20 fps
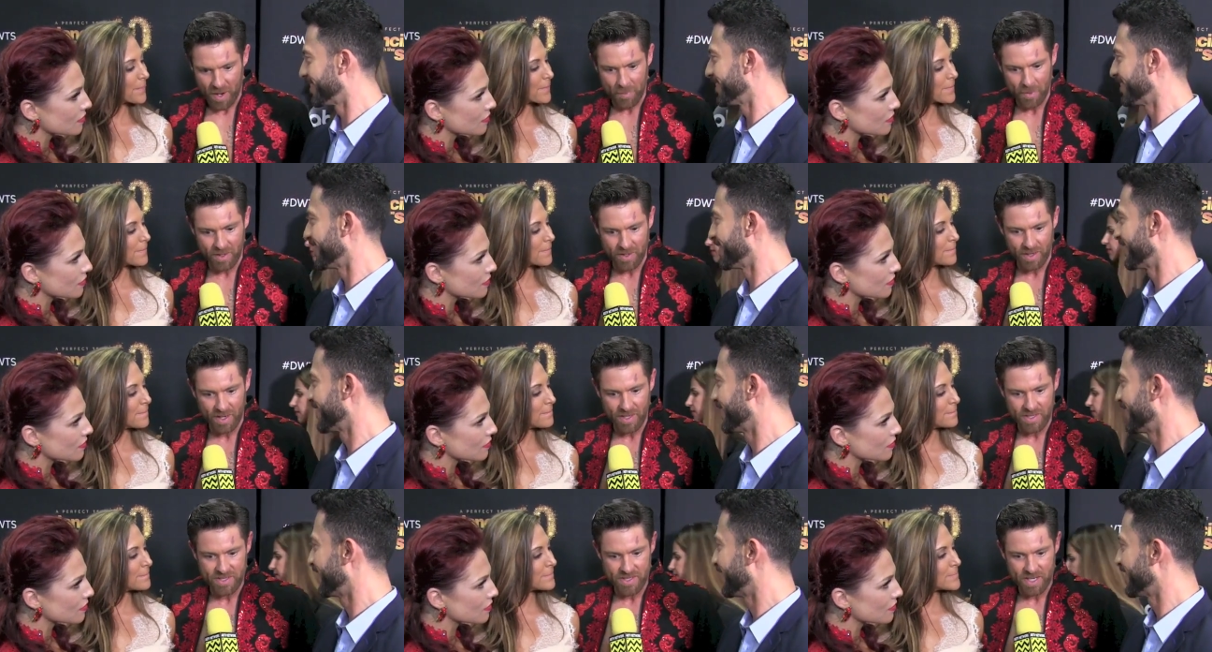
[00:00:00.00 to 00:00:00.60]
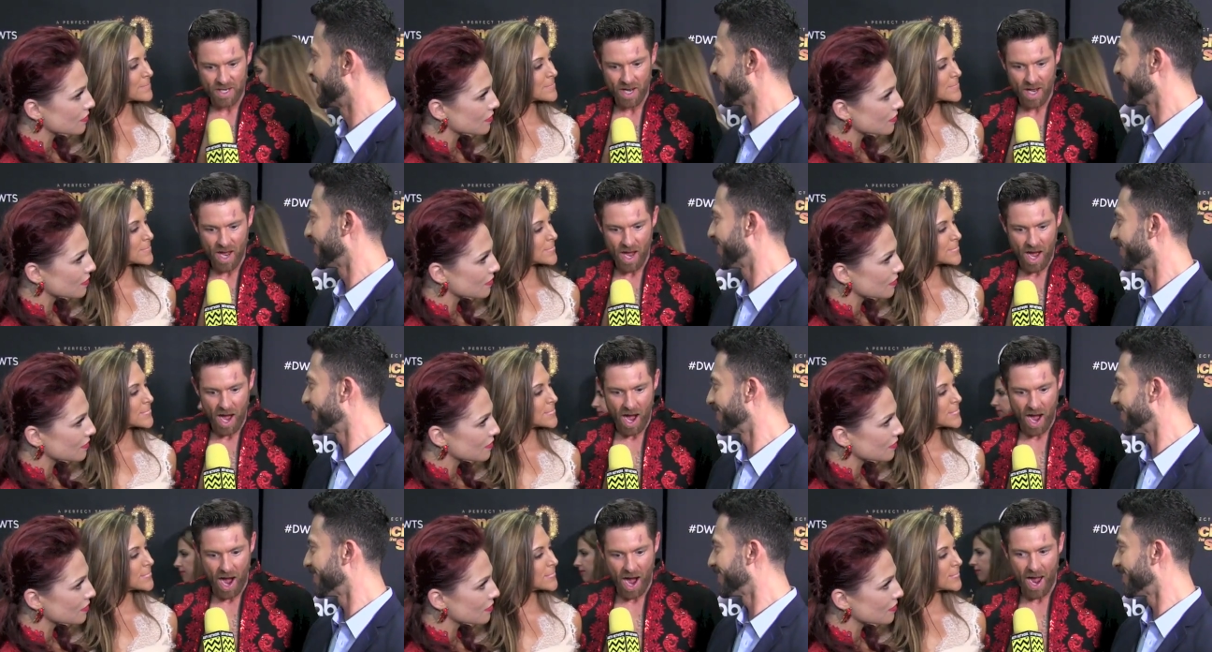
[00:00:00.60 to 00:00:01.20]
Speaker 1: I mean, it's
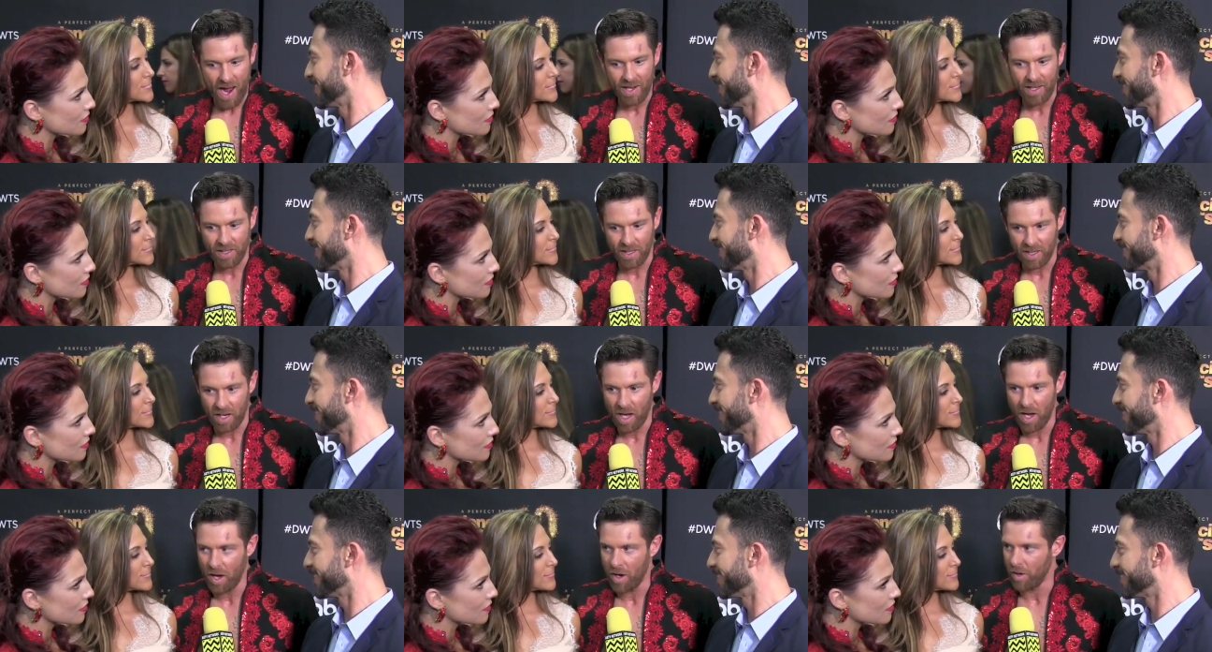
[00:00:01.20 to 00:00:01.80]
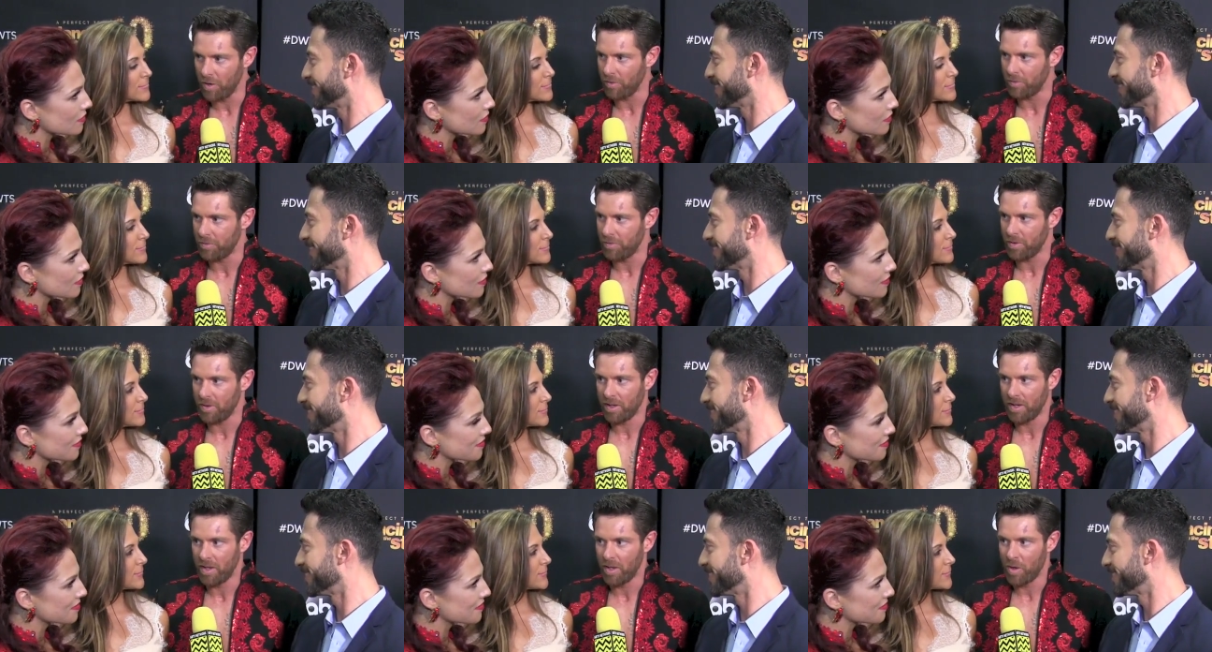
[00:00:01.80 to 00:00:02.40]
I love
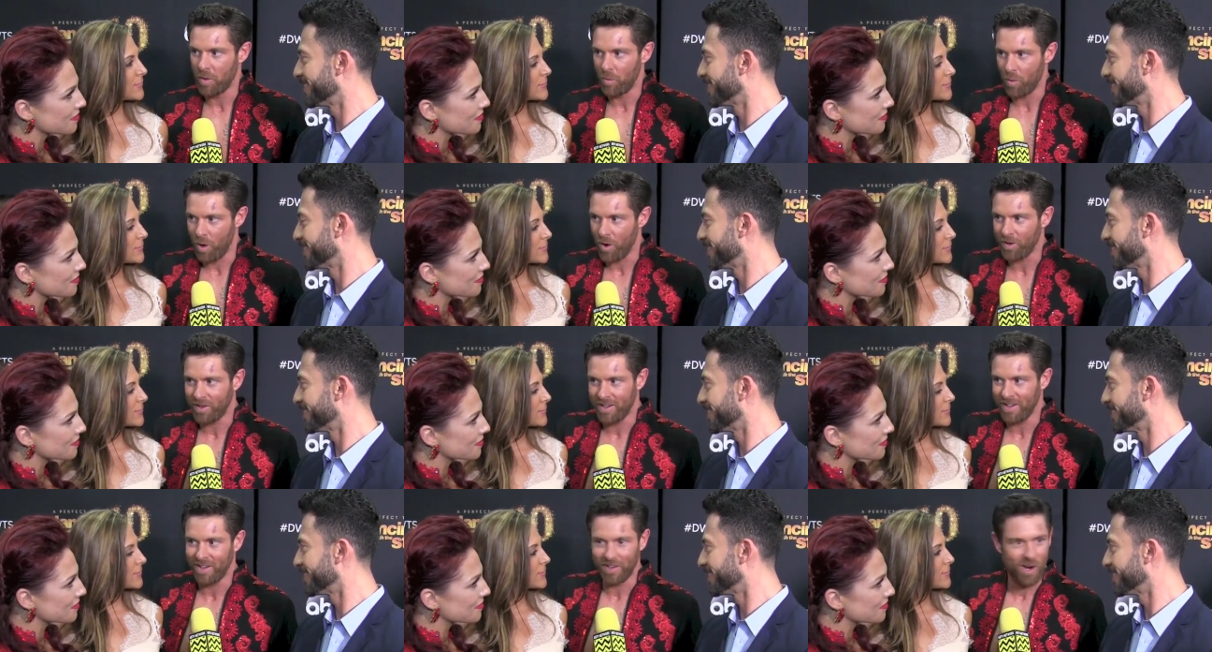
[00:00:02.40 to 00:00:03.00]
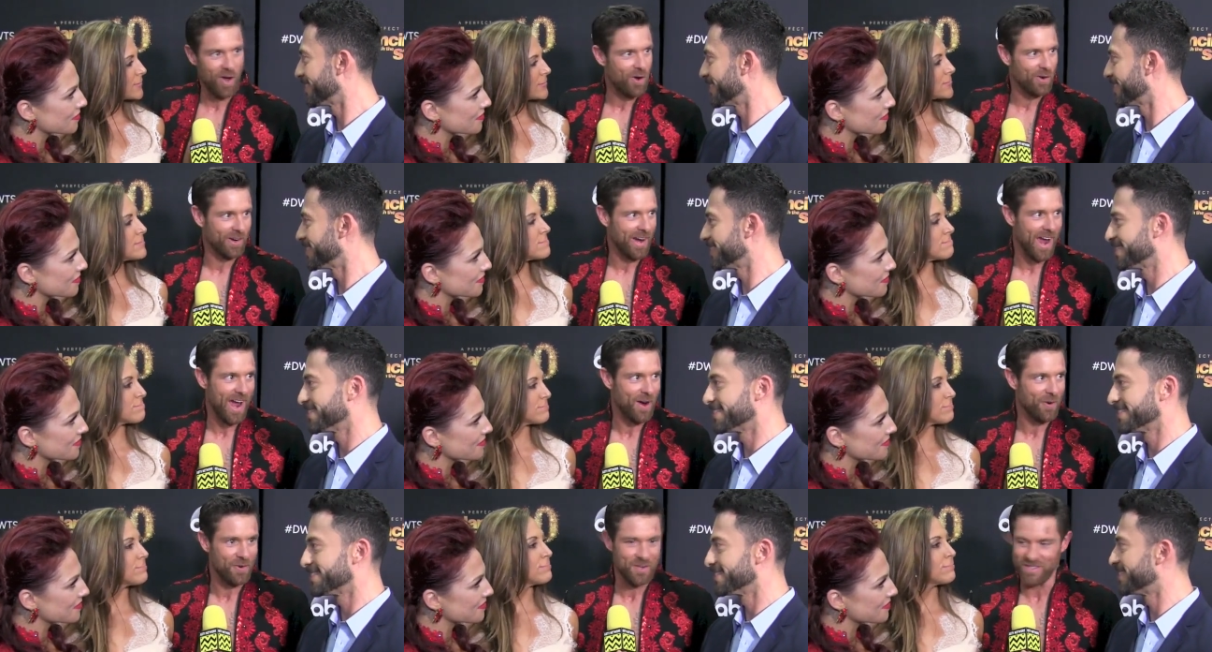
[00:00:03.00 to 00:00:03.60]
working
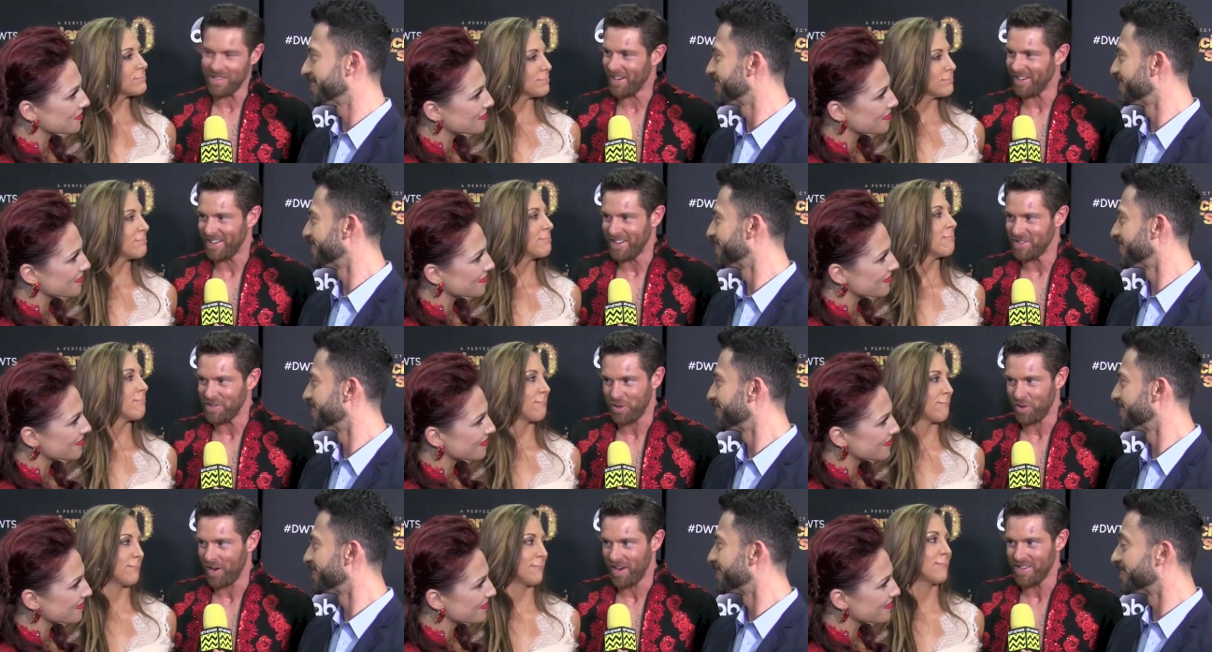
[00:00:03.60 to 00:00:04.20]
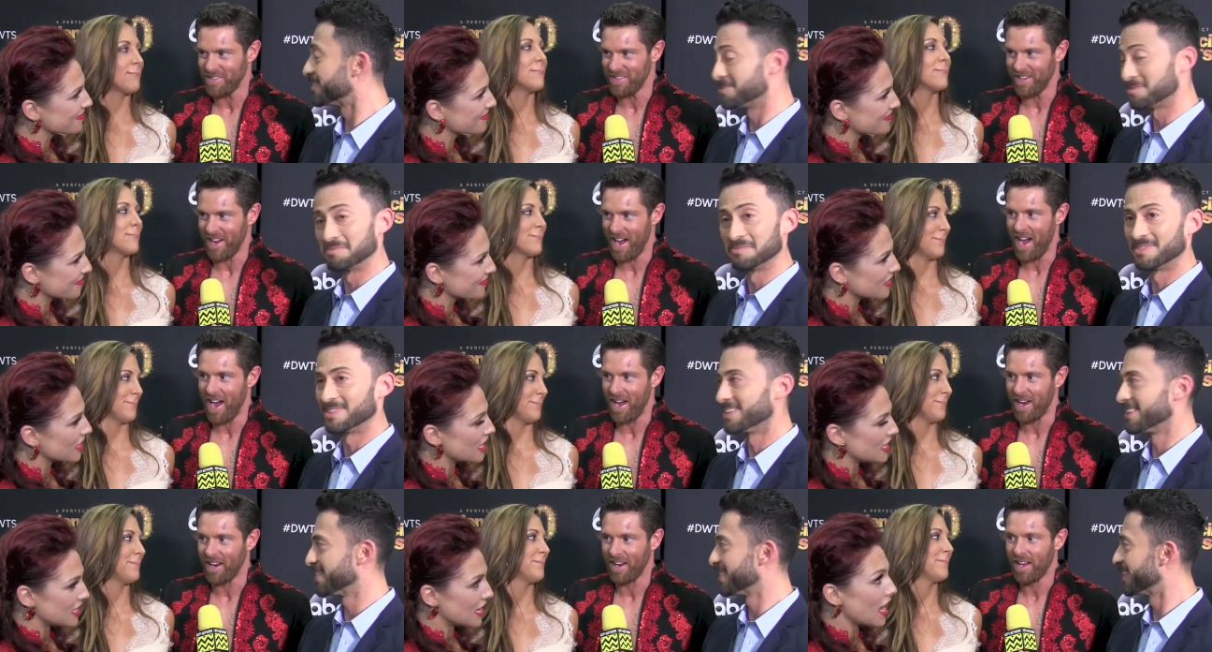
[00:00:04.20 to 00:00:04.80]
long hours. Like it's crazy.
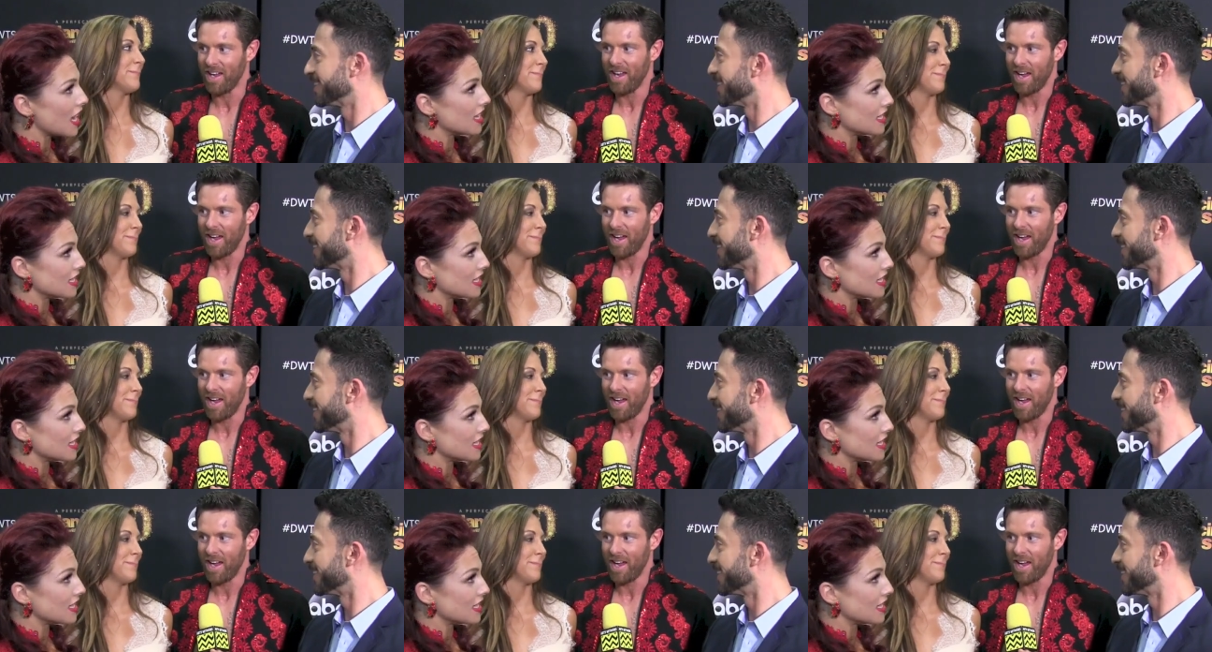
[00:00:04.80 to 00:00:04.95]
I